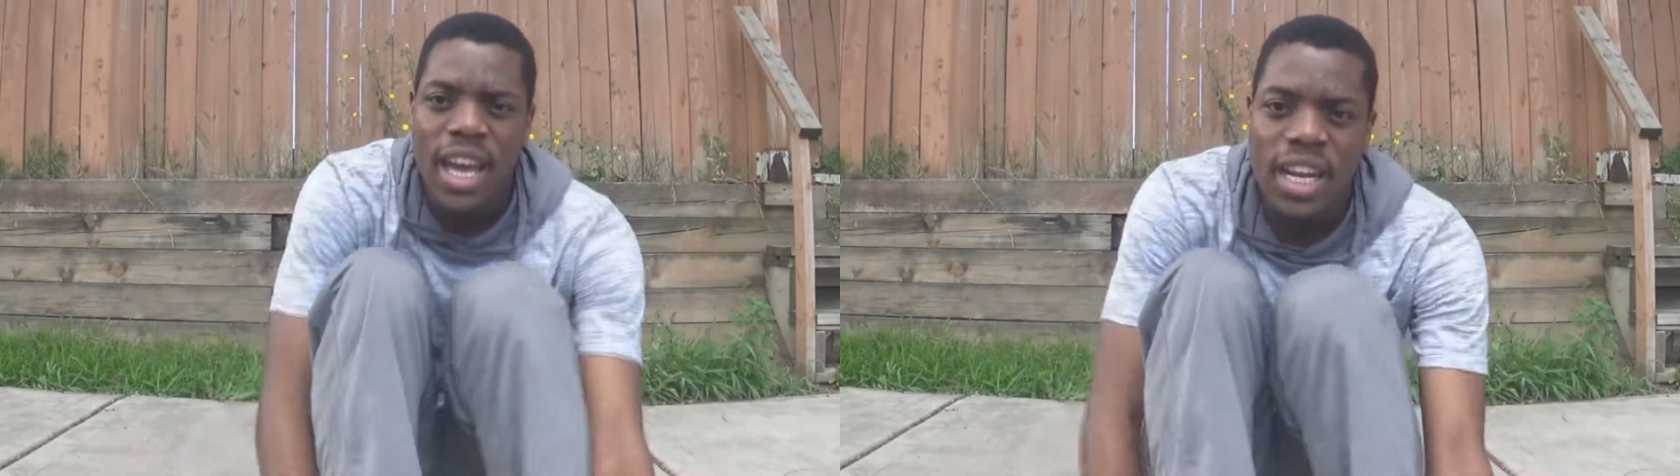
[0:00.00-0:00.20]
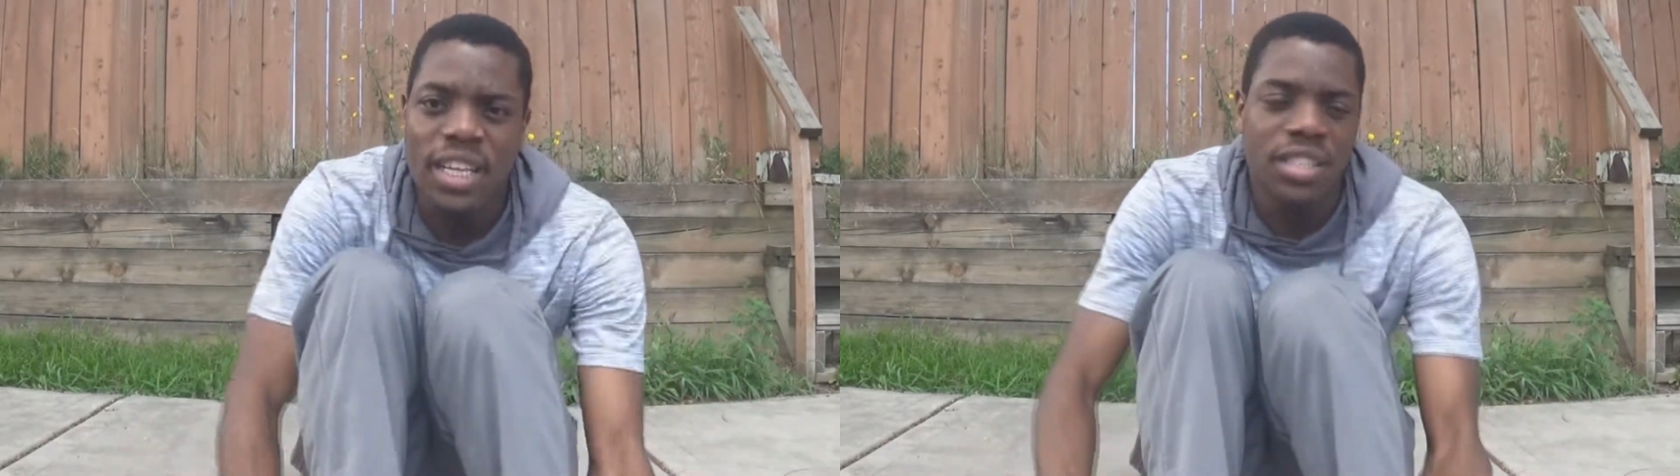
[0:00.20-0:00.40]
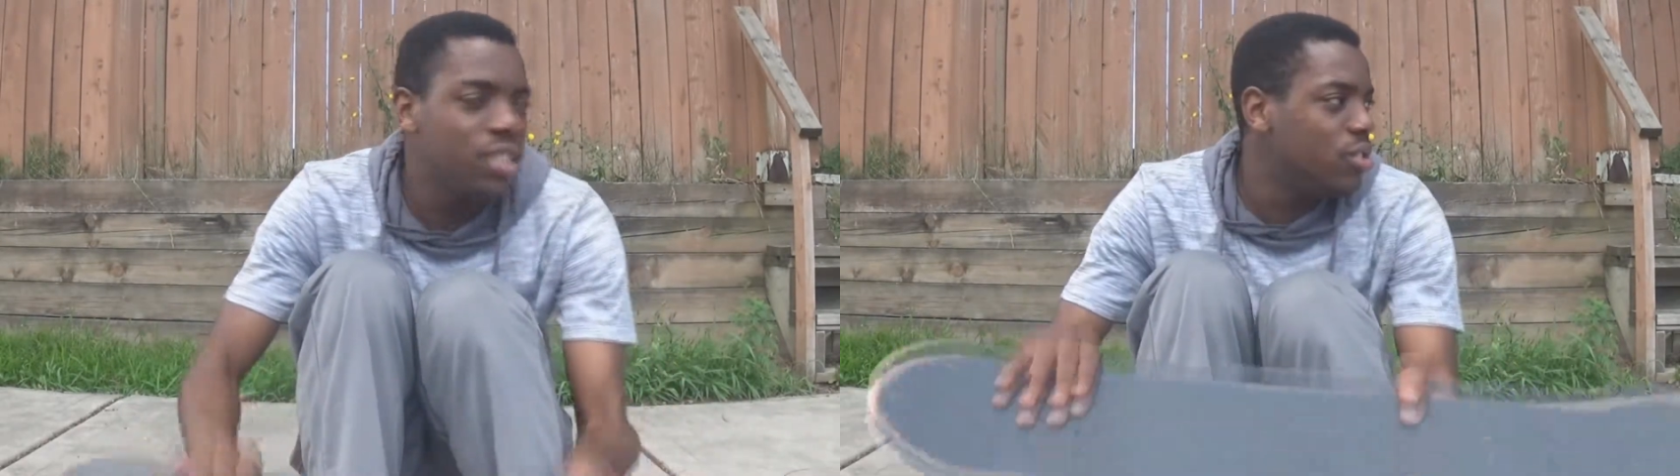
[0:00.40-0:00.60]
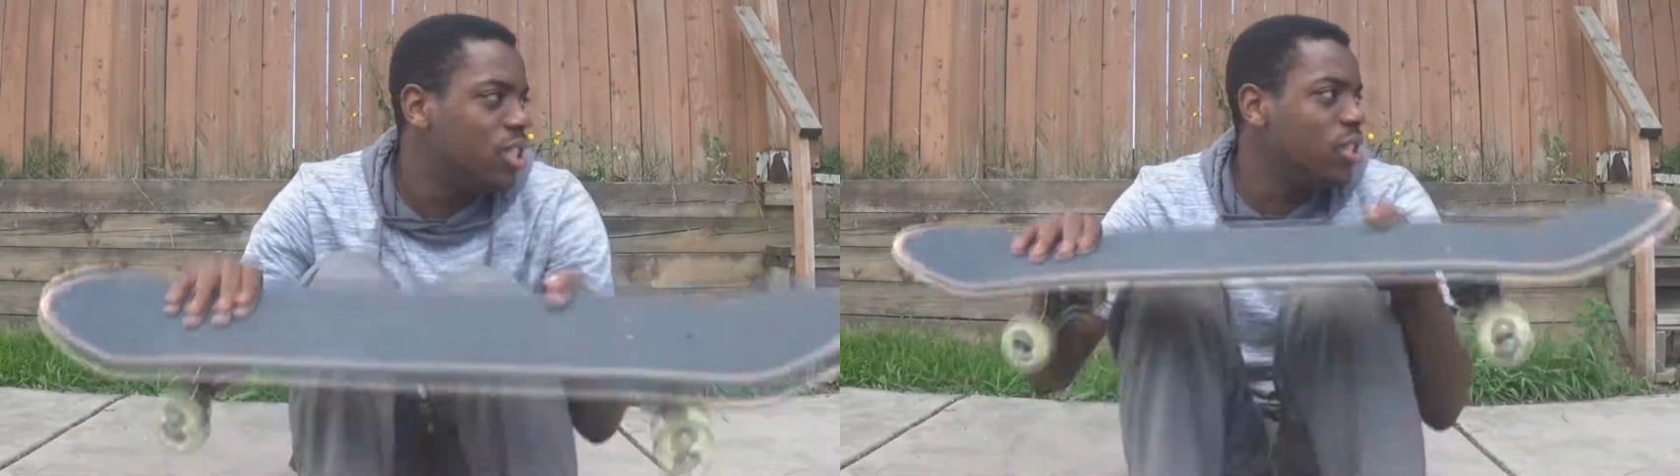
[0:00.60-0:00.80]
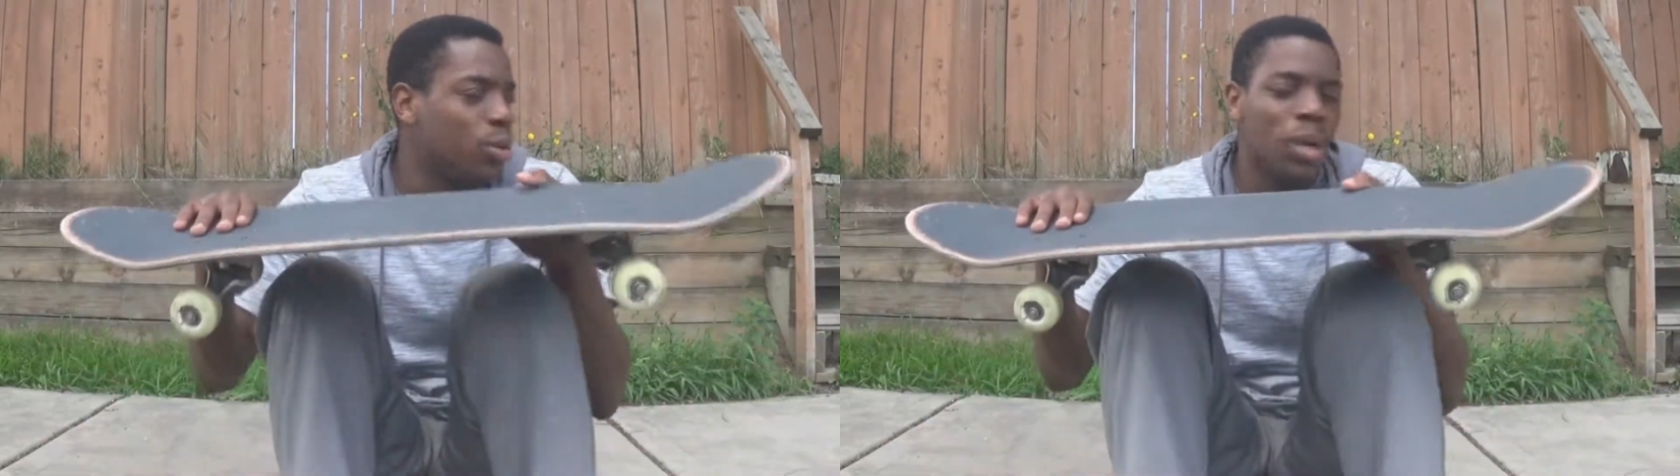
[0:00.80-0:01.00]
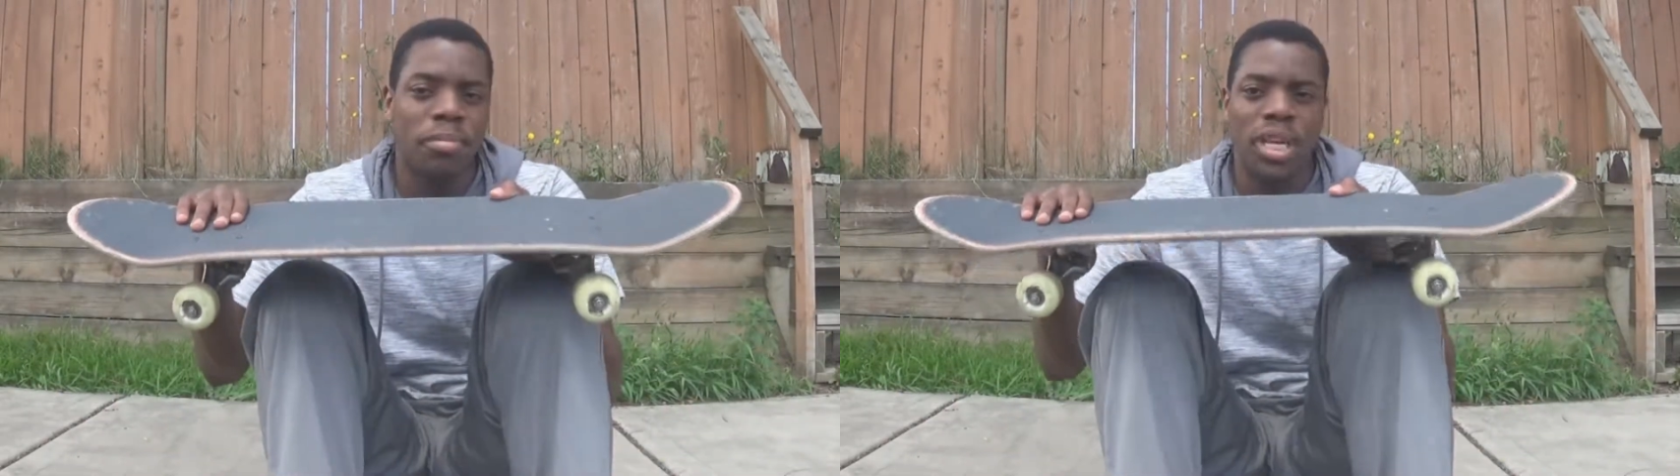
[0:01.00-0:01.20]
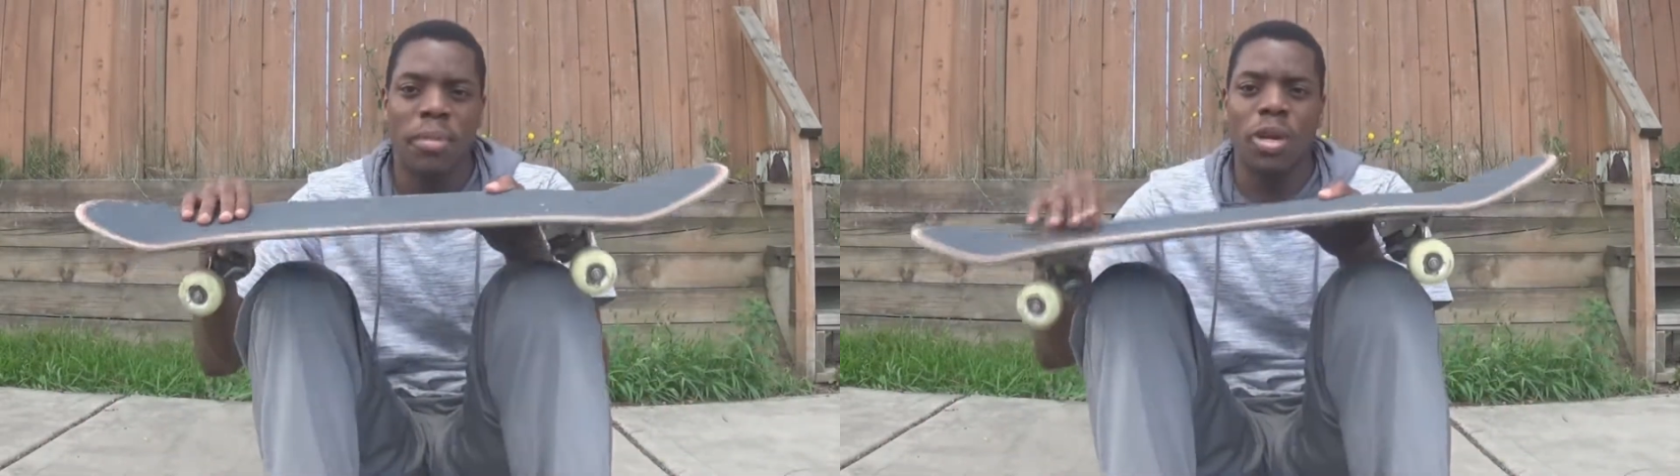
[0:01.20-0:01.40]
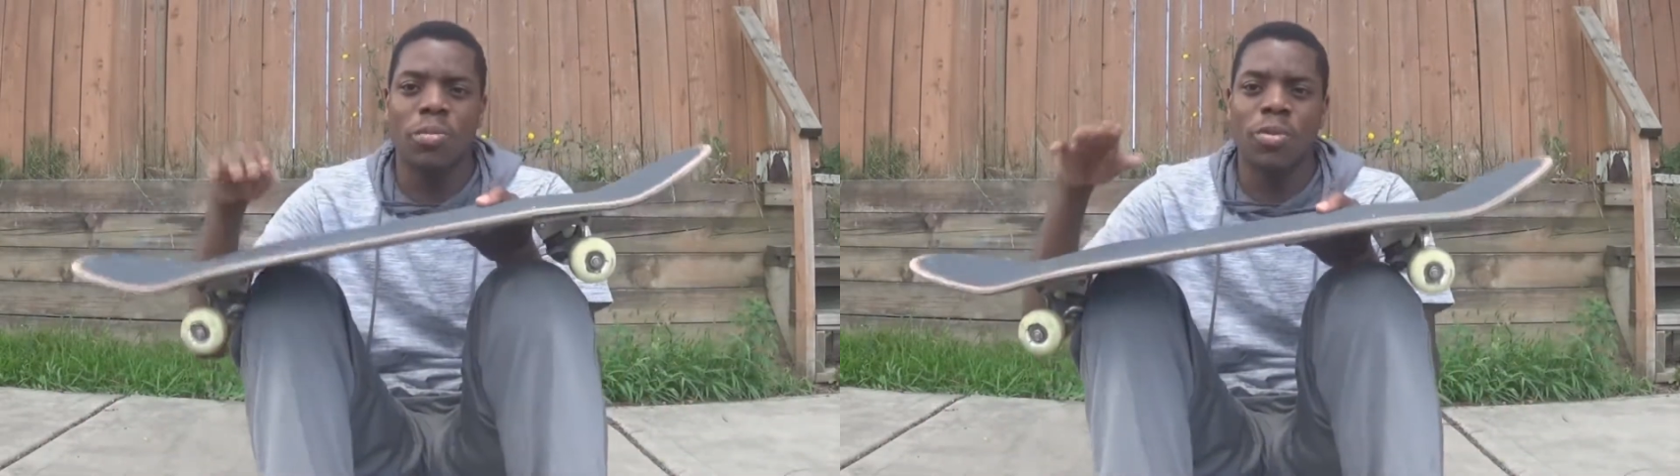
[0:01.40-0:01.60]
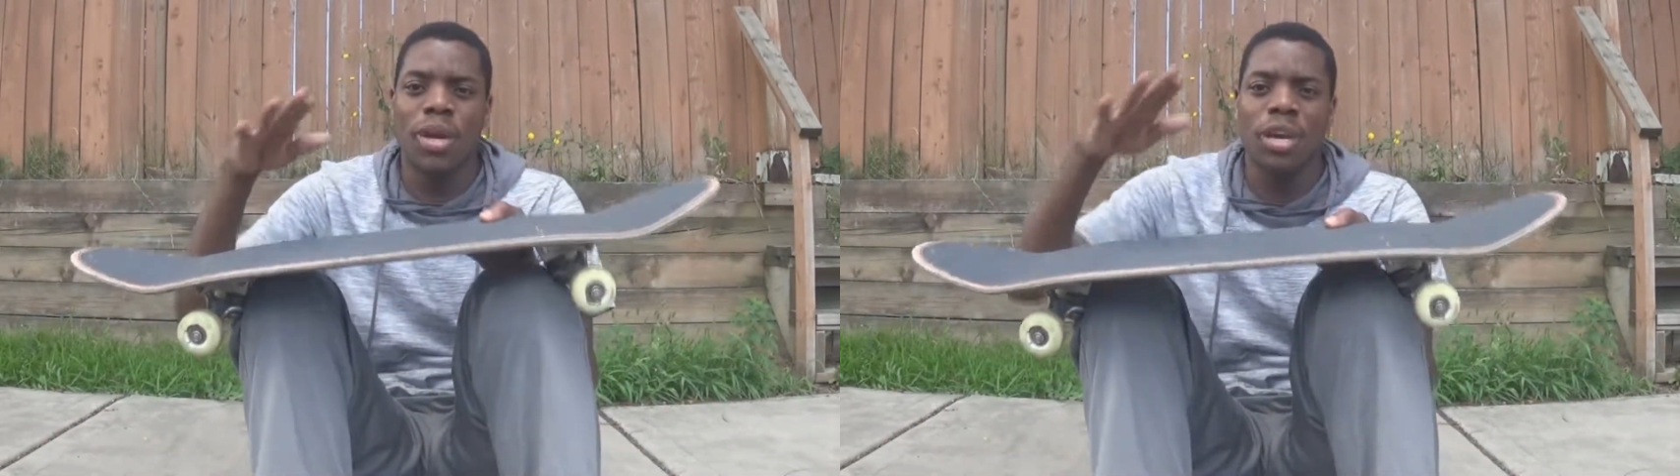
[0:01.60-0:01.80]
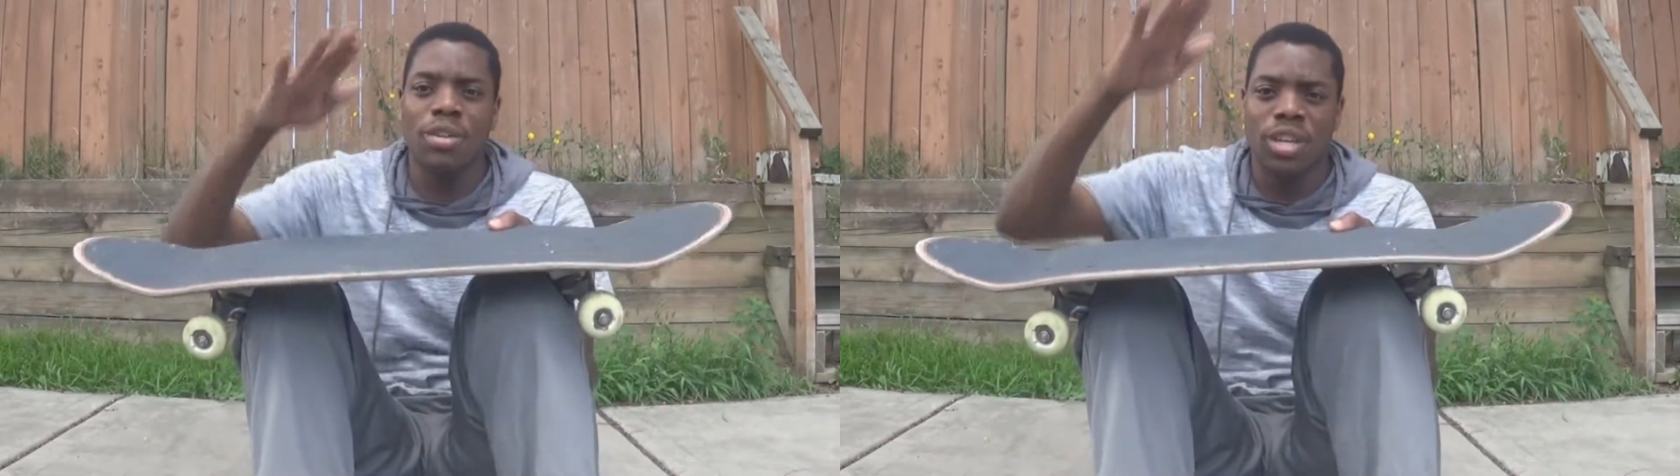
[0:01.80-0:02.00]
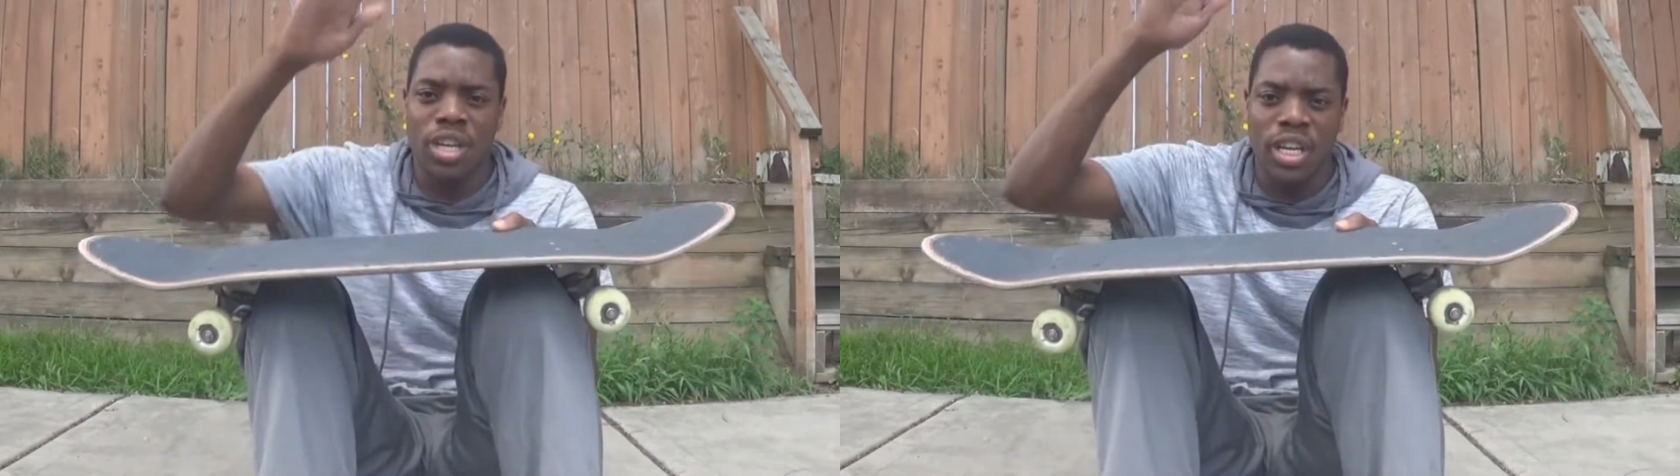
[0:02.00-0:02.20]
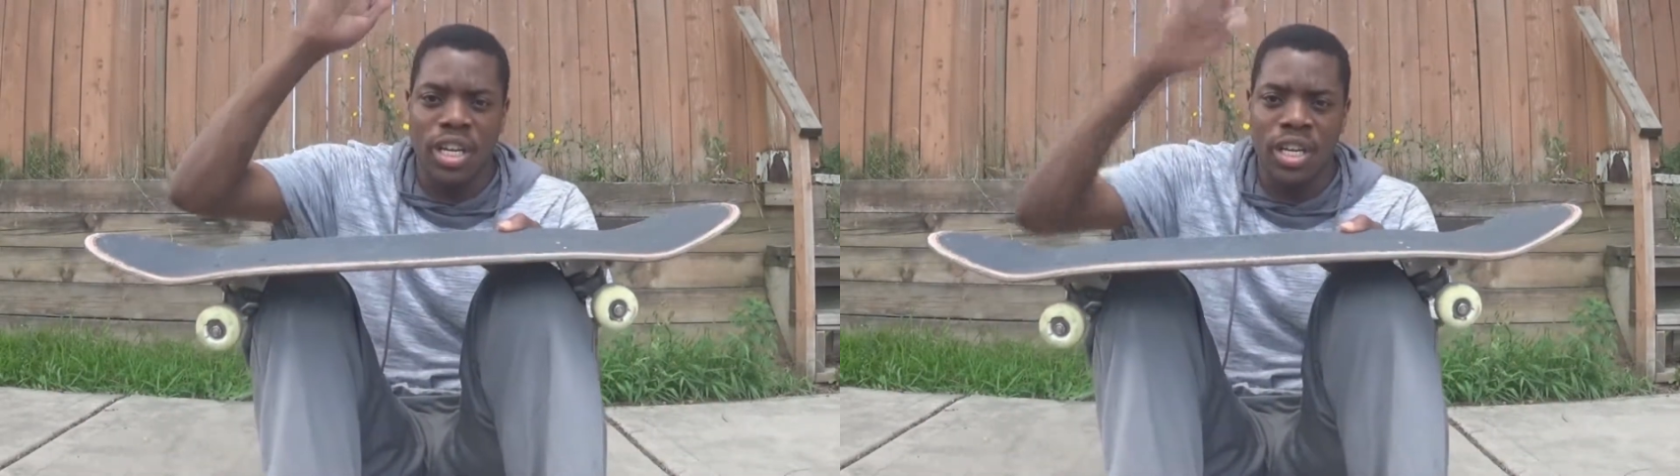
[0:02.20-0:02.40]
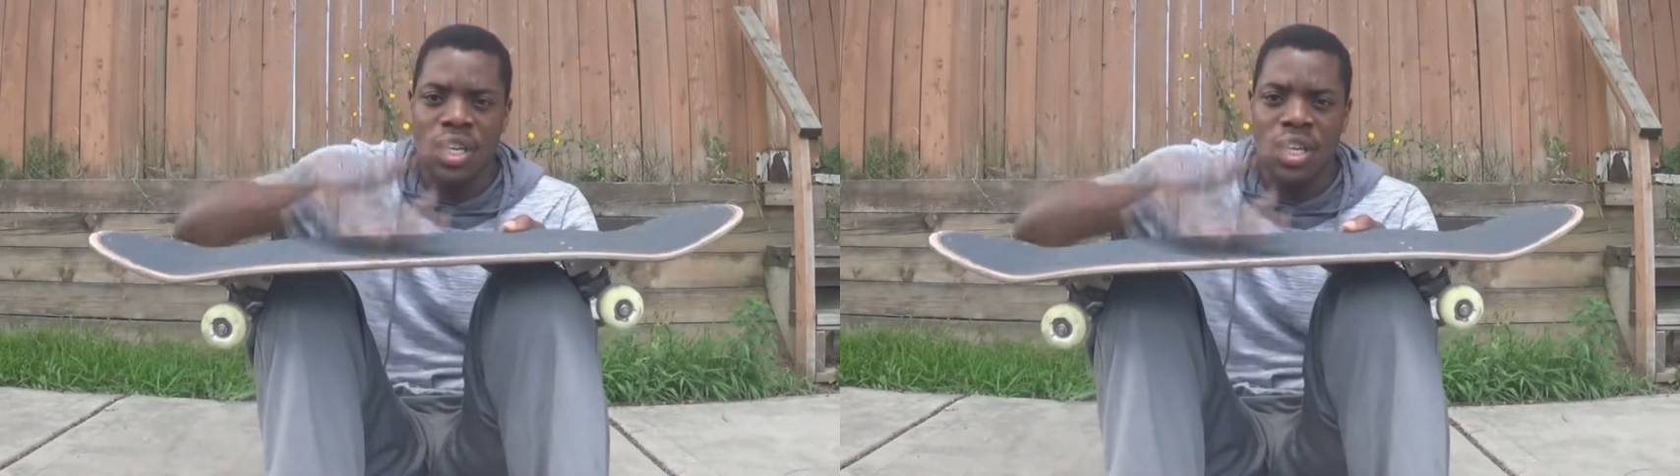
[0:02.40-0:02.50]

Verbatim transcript: And as you see the grip tape come around, you're going to